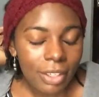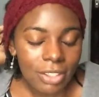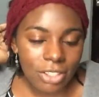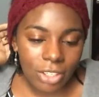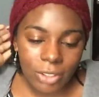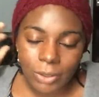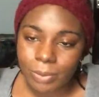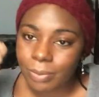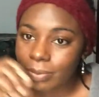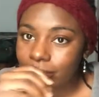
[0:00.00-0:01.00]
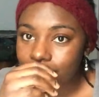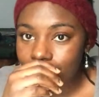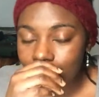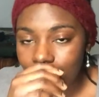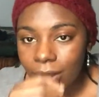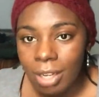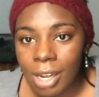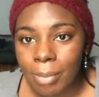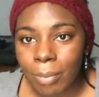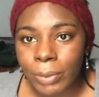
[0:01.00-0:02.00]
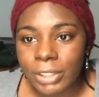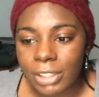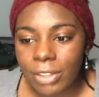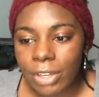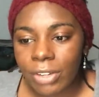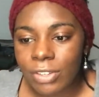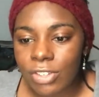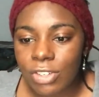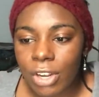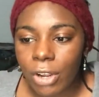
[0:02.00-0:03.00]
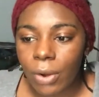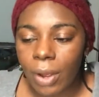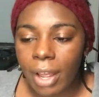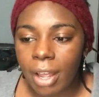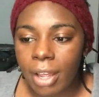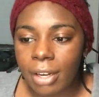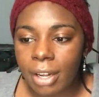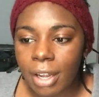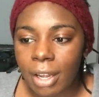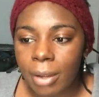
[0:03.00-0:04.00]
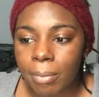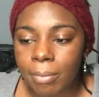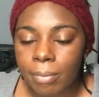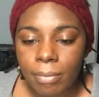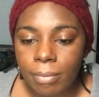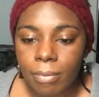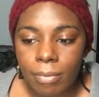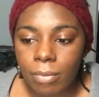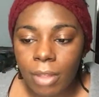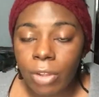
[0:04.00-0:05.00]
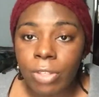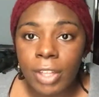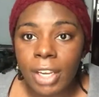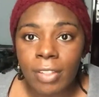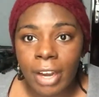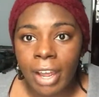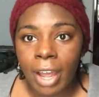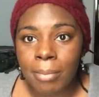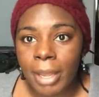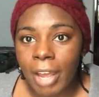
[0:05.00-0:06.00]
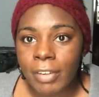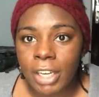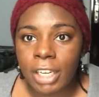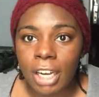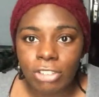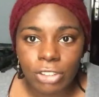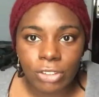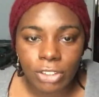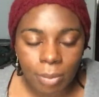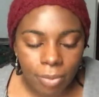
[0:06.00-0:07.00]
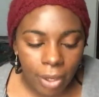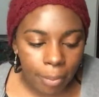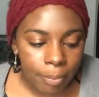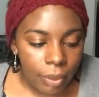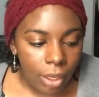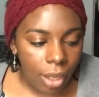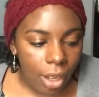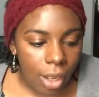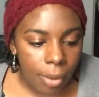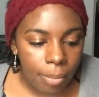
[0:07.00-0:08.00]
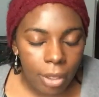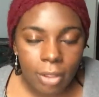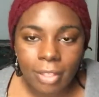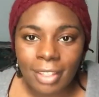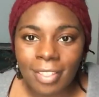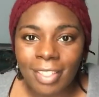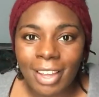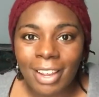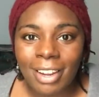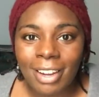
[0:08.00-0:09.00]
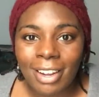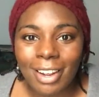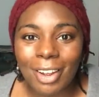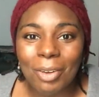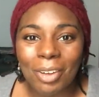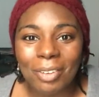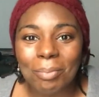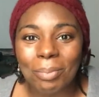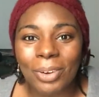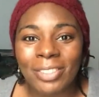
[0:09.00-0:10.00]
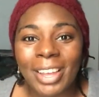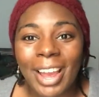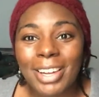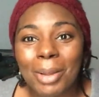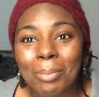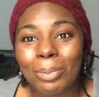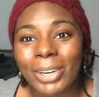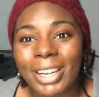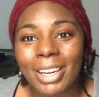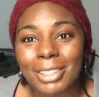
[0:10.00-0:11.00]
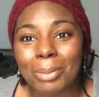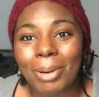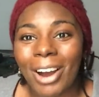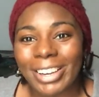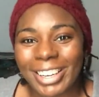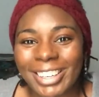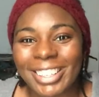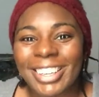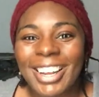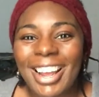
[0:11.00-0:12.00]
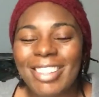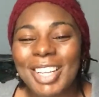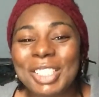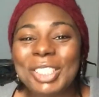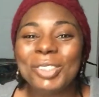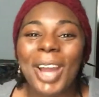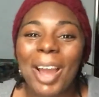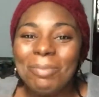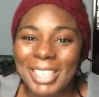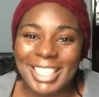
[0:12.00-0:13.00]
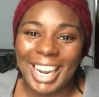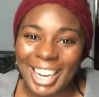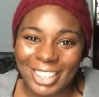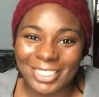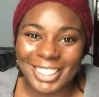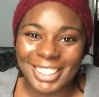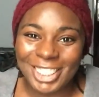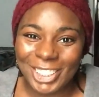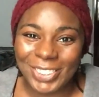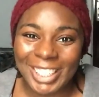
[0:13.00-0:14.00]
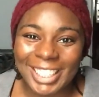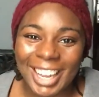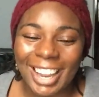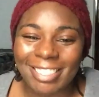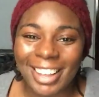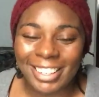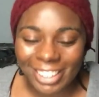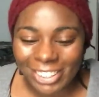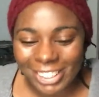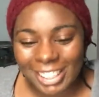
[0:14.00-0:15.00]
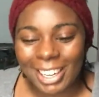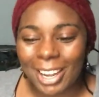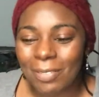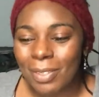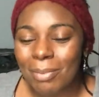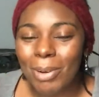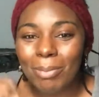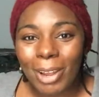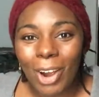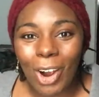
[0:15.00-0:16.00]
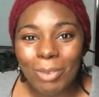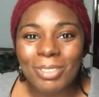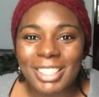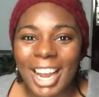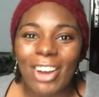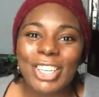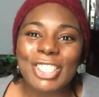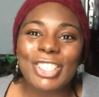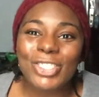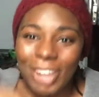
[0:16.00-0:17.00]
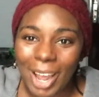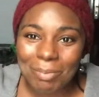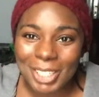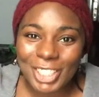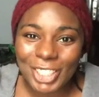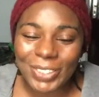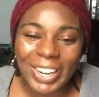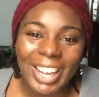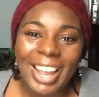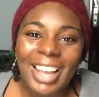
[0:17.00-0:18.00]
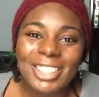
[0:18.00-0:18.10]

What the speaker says: So we're sitting there in the snow, and they're thinking that I may have a concussion or something. They end up bringing a toboggan, and they strap me down to it. Like, they literally like put my arms down and strap me to it.